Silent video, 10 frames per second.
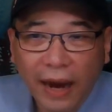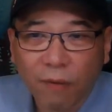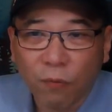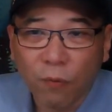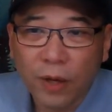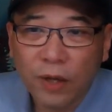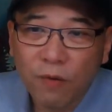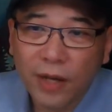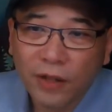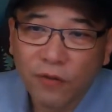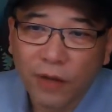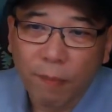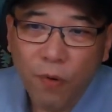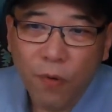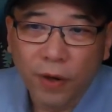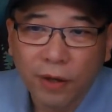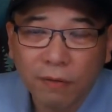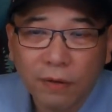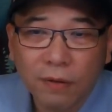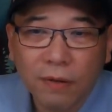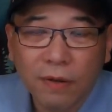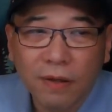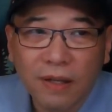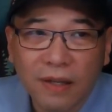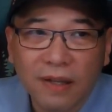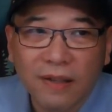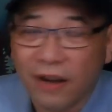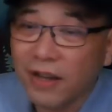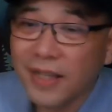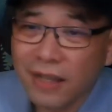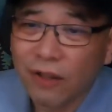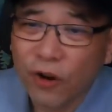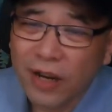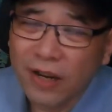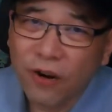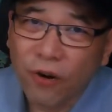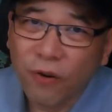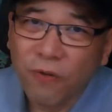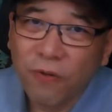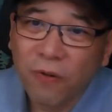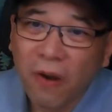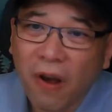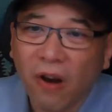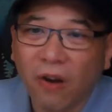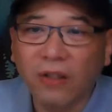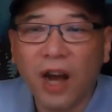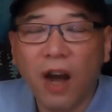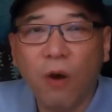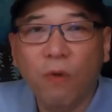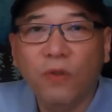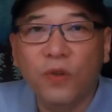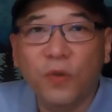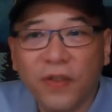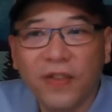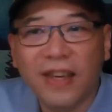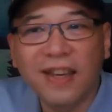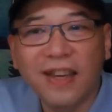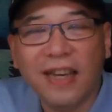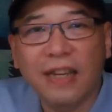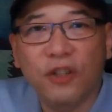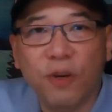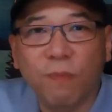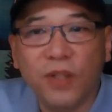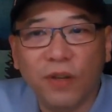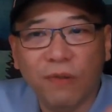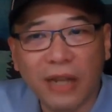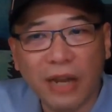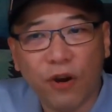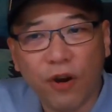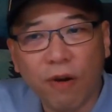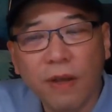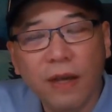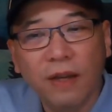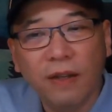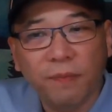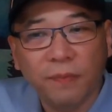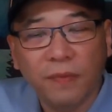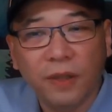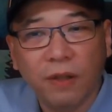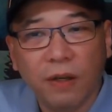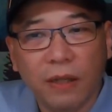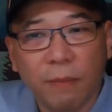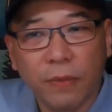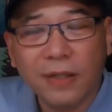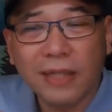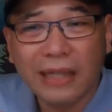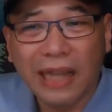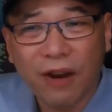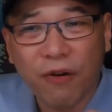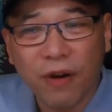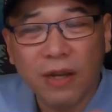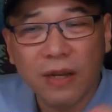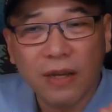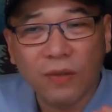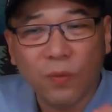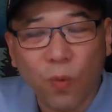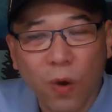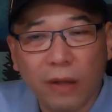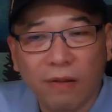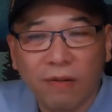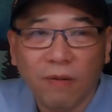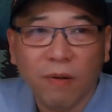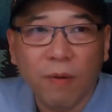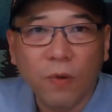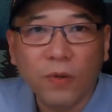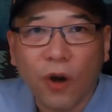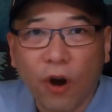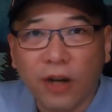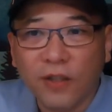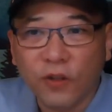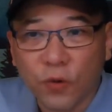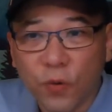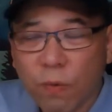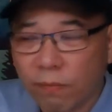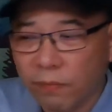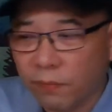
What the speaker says: And when you get to that point, there is a learning curve on how to think in terms of layer, because layering is what most artists do.